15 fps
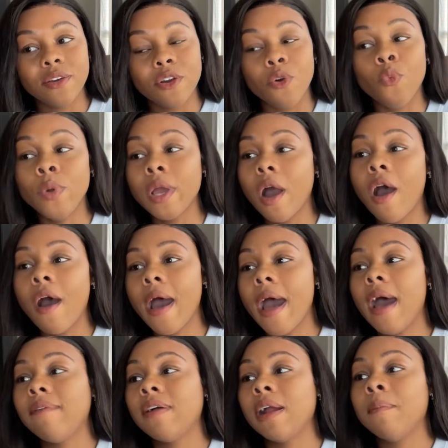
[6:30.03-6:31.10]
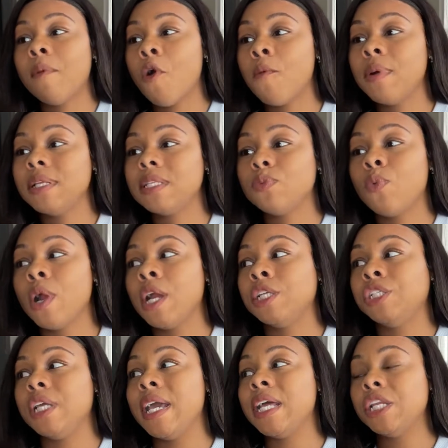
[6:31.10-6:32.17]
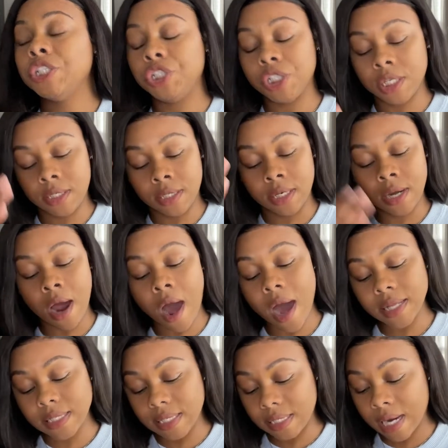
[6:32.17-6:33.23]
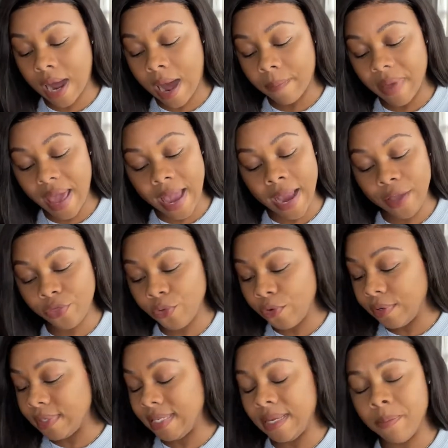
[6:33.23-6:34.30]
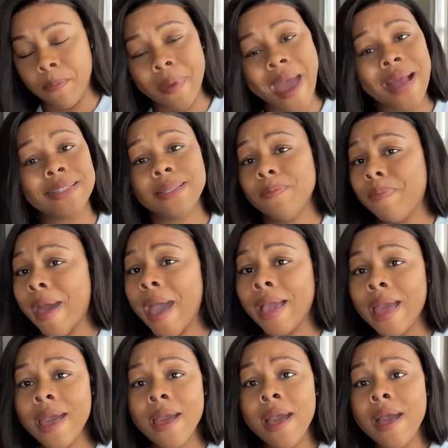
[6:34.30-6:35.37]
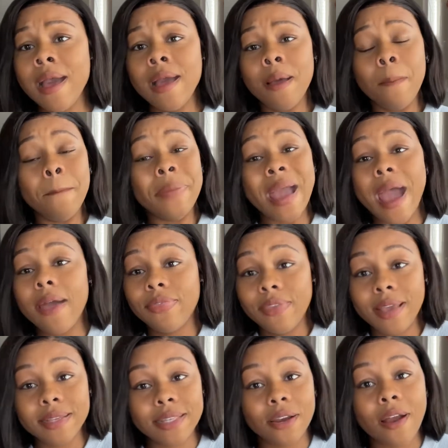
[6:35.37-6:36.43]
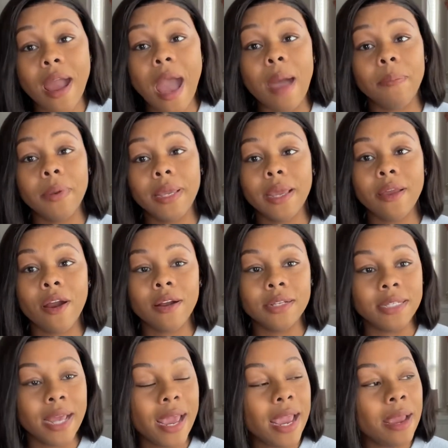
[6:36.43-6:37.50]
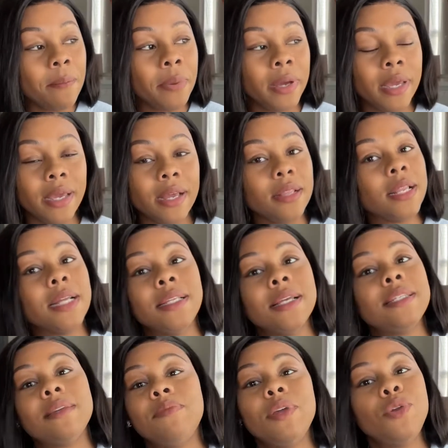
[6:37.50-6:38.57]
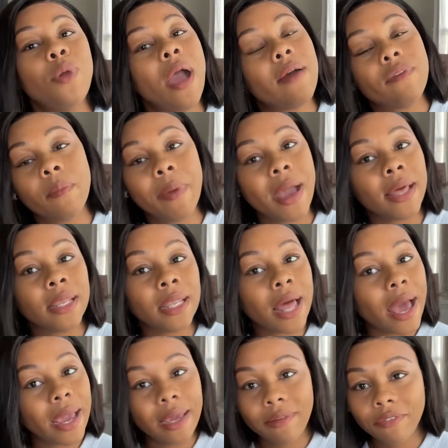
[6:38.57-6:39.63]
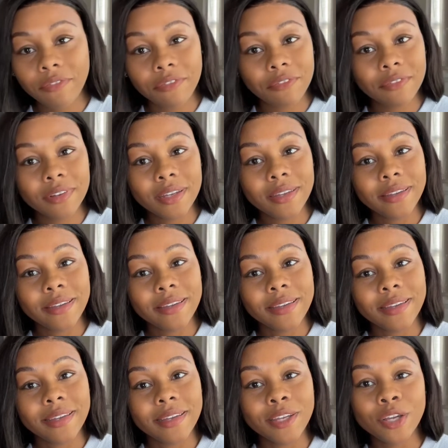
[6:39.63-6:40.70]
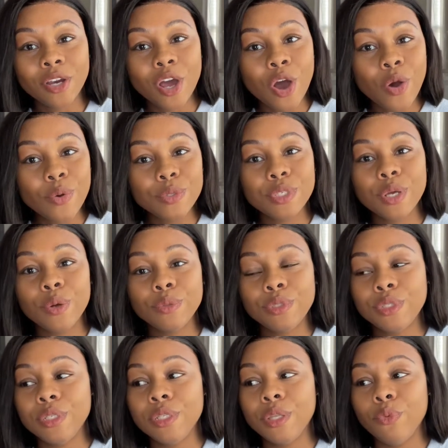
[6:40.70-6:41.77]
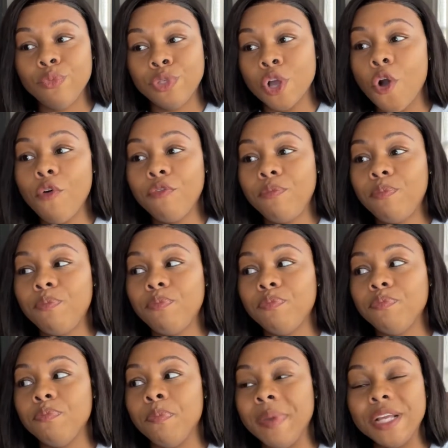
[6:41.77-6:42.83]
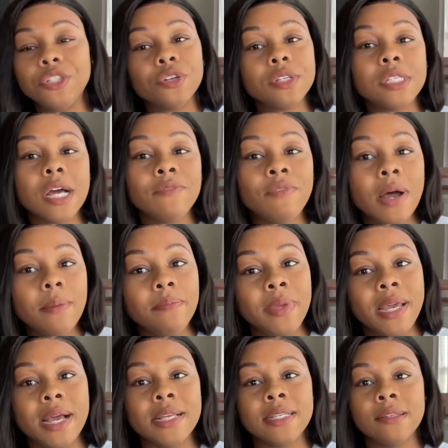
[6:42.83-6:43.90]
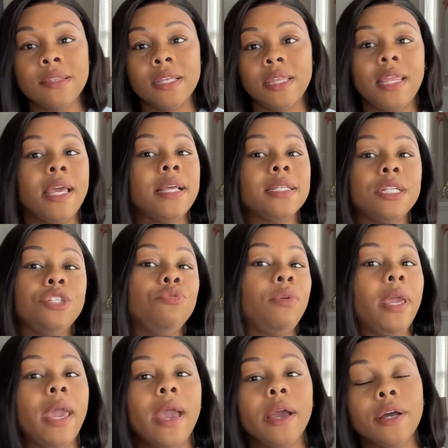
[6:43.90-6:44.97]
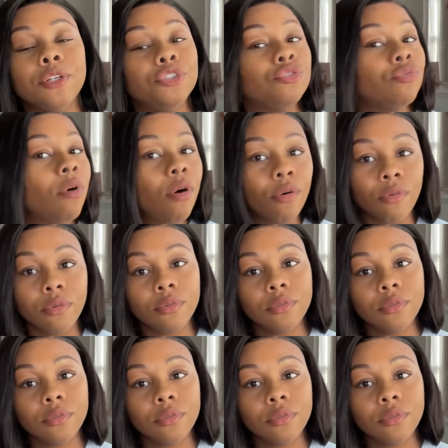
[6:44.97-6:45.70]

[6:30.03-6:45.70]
We all have our moments where it is just nonstop, A through Z, back to back, bad things that are happening in our day, but that doesn't mean you have a bad life, you know? So don't beat yourself up because of the things that you can't control.